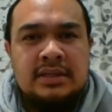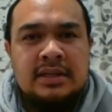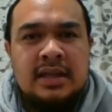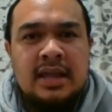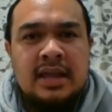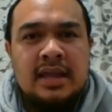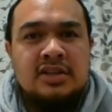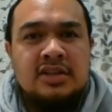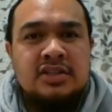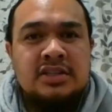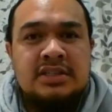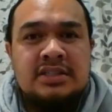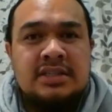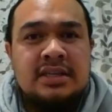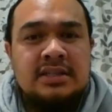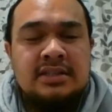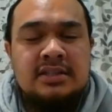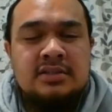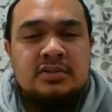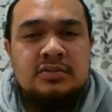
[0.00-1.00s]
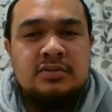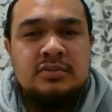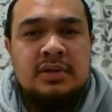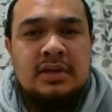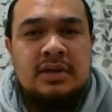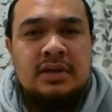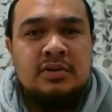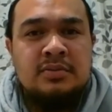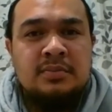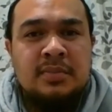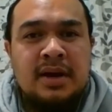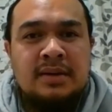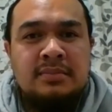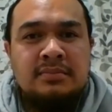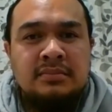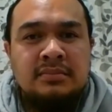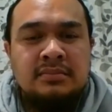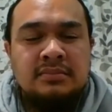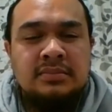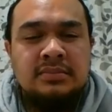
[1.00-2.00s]
and she said to her
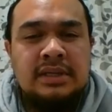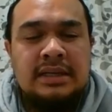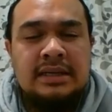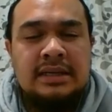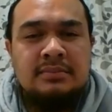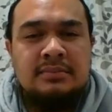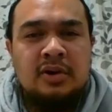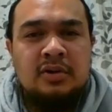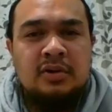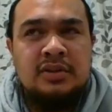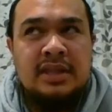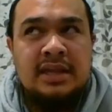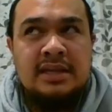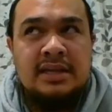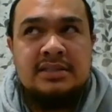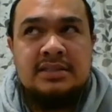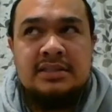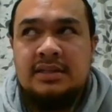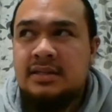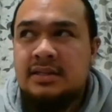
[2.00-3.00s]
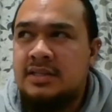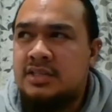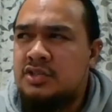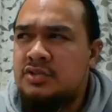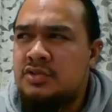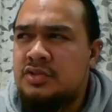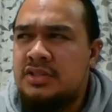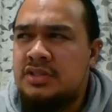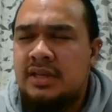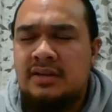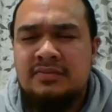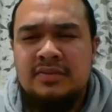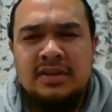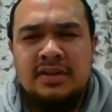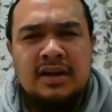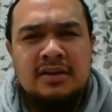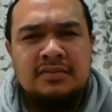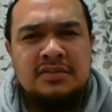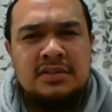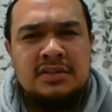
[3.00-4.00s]
mom on that Tuesday, I think
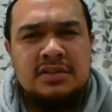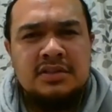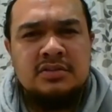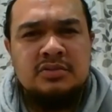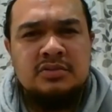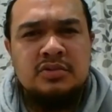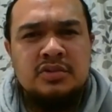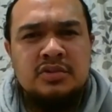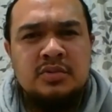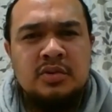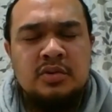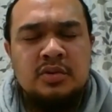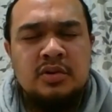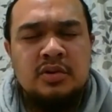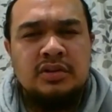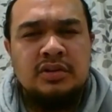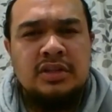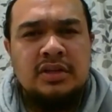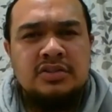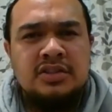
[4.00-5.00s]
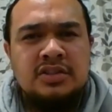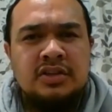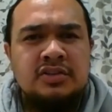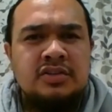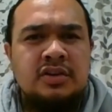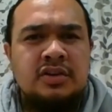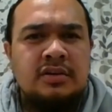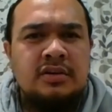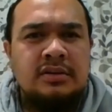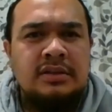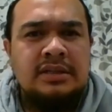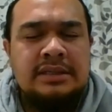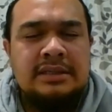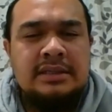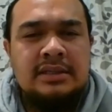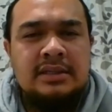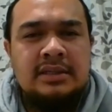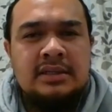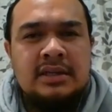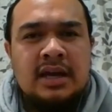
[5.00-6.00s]
after the schools were all locked down, she goes, "Oh,
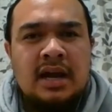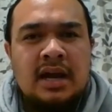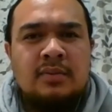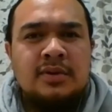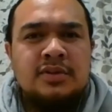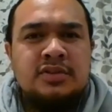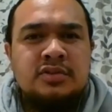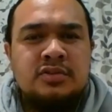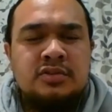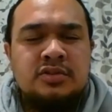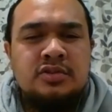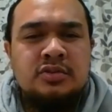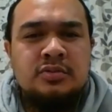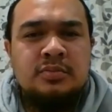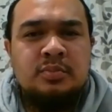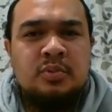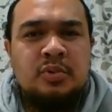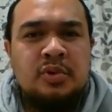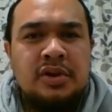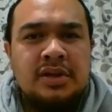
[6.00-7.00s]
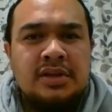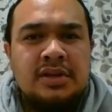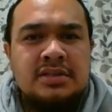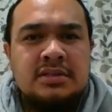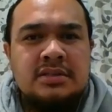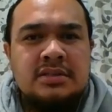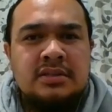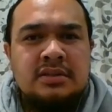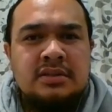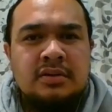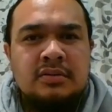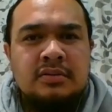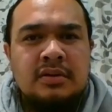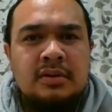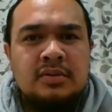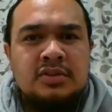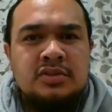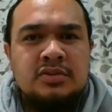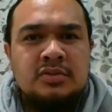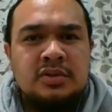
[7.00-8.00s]
I want to do prayers. I
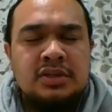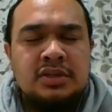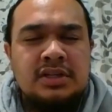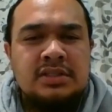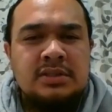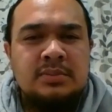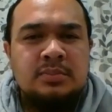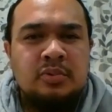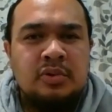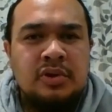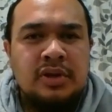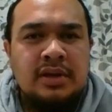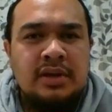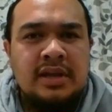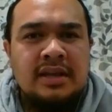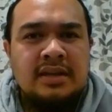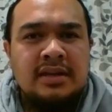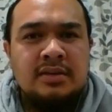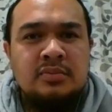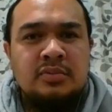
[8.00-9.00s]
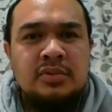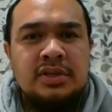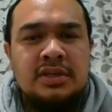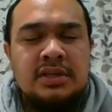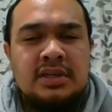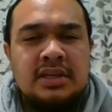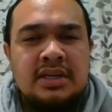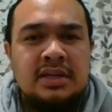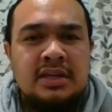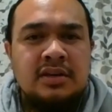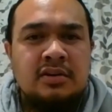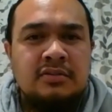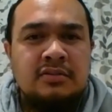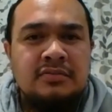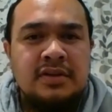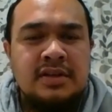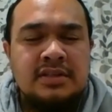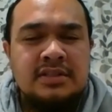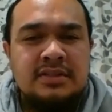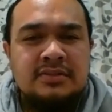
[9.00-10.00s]
want to organize a prayer," and then we kick it off
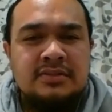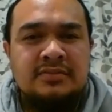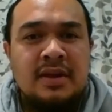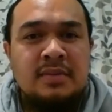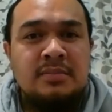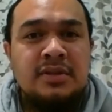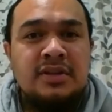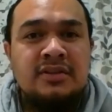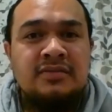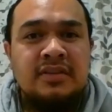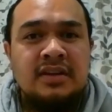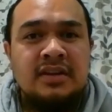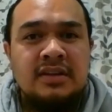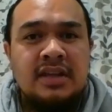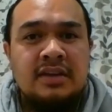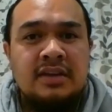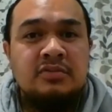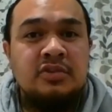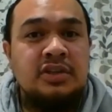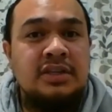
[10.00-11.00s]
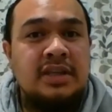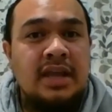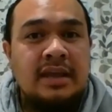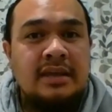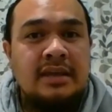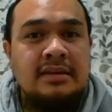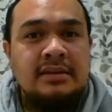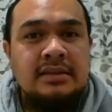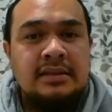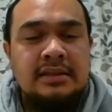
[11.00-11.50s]
as a family thing every day.